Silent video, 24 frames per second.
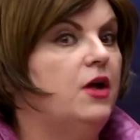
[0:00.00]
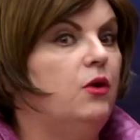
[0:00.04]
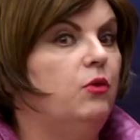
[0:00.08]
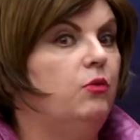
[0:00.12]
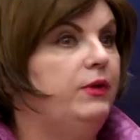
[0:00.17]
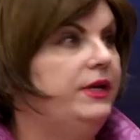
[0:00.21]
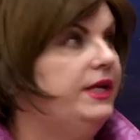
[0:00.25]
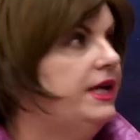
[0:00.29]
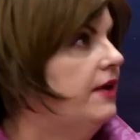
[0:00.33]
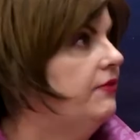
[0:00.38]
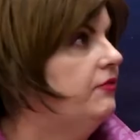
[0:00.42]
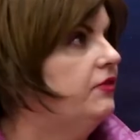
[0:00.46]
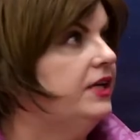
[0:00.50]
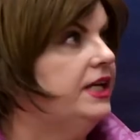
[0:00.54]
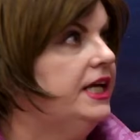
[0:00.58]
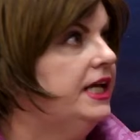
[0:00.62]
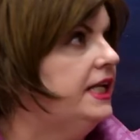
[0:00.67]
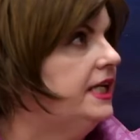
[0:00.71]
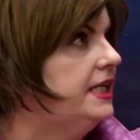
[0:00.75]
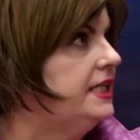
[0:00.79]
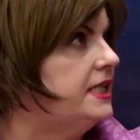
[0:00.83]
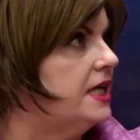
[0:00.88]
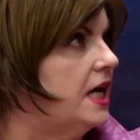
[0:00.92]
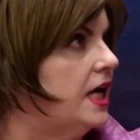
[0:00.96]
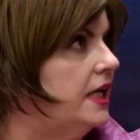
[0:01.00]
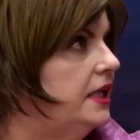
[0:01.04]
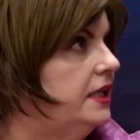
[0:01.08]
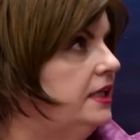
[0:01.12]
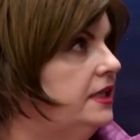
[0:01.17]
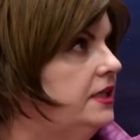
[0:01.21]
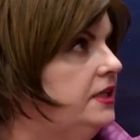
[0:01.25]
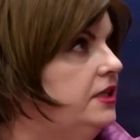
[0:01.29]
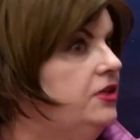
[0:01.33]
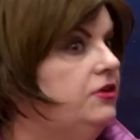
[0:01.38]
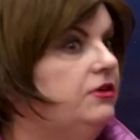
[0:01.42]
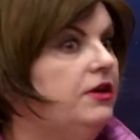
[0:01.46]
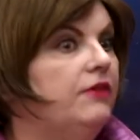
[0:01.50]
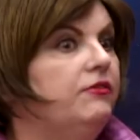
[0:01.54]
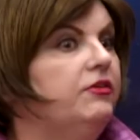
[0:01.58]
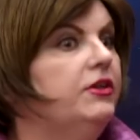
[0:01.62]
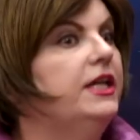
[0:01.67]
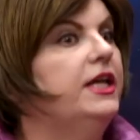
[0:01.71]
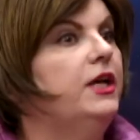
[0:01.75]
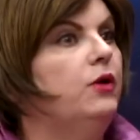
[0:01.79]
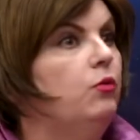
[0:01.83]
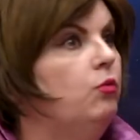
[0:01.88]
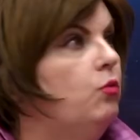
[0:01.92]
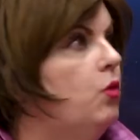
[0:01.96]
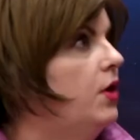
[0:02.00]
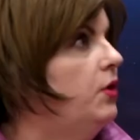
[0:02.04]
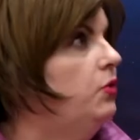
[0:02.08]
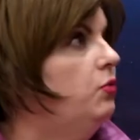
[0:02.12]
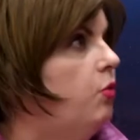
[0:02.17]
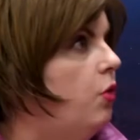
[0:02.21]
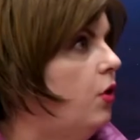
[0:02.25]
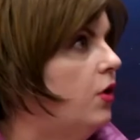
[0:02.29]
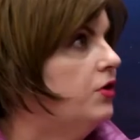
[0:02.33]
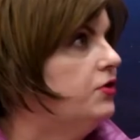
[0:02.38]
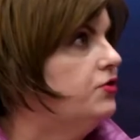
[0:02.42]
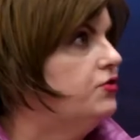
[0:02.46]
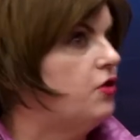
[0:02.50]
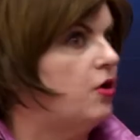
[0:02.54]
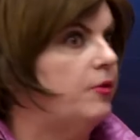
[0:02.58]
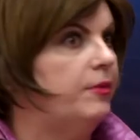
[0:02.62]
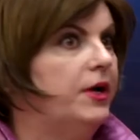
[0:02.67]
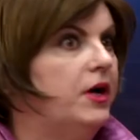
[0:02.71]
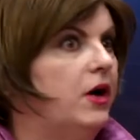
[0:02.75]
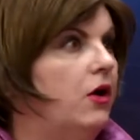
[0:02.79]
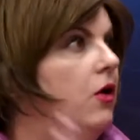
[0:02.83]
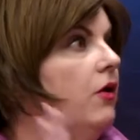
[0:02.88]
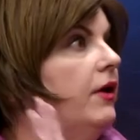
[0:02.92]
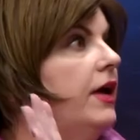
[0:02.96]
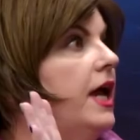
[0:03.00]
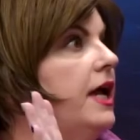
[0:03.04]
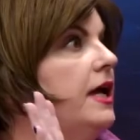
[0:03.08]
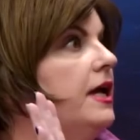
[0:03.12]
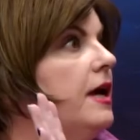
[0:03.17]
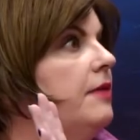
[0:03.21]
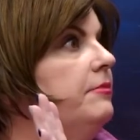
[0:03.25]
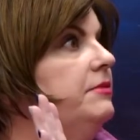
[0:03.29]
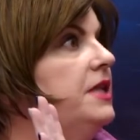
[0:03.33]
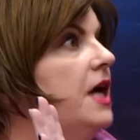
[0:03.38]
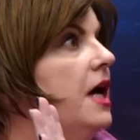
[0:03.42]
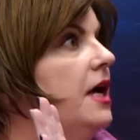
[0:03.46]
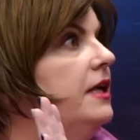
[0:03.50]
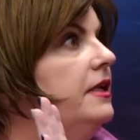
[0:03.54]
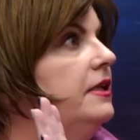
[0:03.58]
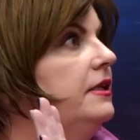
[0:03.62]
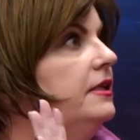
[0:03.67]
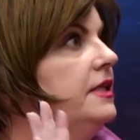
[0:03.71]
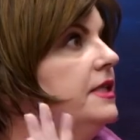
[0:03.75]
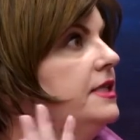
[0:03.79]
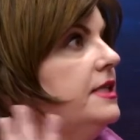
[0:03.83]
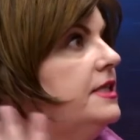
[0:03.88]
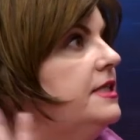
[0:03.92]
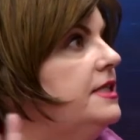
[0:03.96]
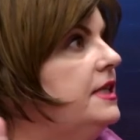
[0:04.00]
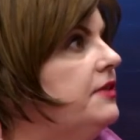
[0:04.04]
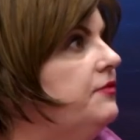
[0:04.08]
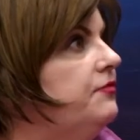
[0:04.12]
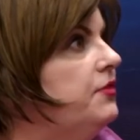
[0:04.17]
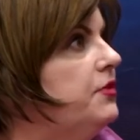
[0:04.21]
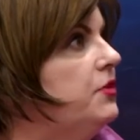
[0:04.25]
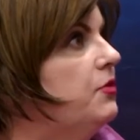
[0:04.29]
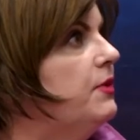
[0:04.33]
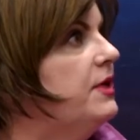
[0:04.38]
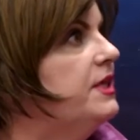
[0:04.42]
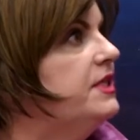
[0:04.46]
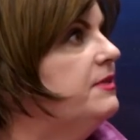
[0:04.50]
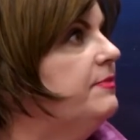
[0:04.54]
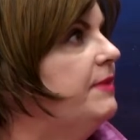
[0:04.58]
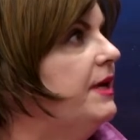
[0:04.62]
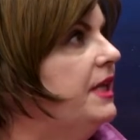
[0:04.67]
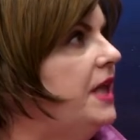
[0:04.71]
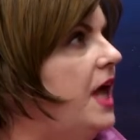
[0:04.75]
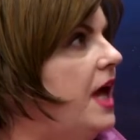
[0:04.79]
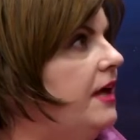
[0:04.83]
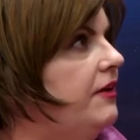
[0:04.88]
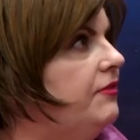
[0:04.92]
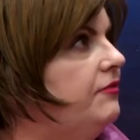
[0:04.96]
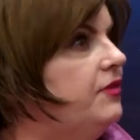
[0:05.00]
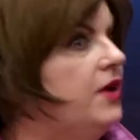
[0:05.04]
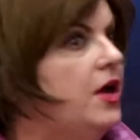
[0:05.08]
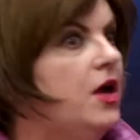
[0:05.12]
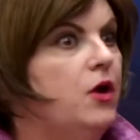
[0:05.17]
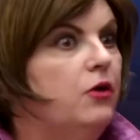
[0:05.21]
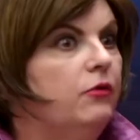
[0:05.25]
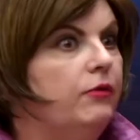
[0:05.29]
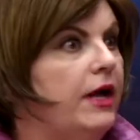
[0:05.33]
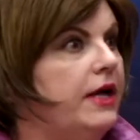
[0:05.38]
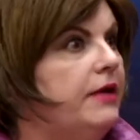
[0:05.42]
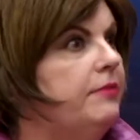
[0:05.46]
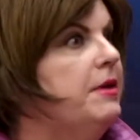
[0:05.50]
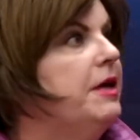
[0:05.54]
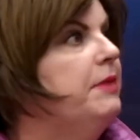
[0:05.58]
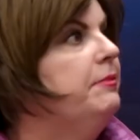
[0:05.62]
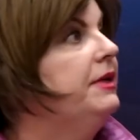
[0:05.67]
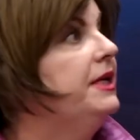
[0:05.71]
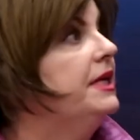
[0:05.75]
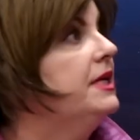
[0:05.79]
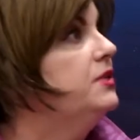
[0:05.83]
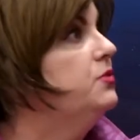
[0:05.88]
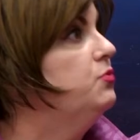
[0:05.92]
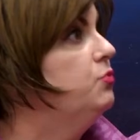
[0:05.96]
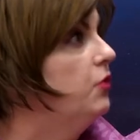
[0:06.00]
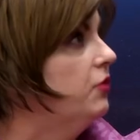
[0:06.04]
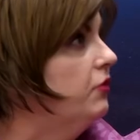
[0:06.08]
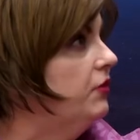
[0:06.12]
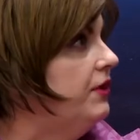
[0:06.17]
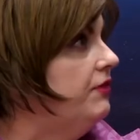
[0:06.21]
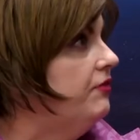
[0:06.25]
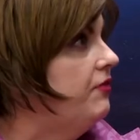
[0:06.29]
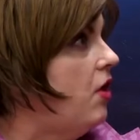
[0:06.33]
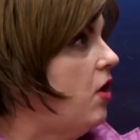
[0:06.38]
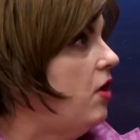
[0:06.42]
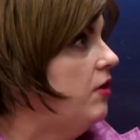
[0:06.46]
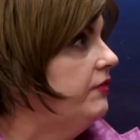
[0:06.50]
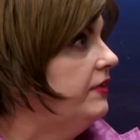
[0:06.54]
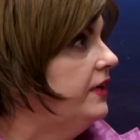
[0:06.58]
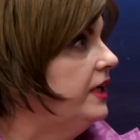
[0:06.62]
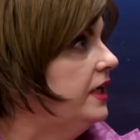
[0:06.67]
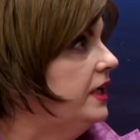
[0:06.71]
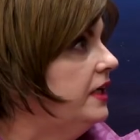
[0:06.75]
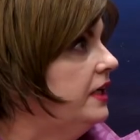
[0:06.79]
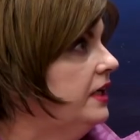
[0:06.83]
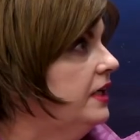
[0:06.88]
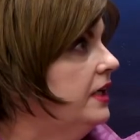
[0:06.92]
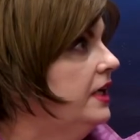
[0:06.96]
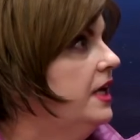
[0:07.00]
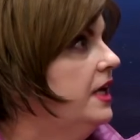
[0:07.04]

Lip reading: We never get it done. You never get one wardrobe and go, okay, I'm done. This is it for the rest of my life. Right? Because we're evolving.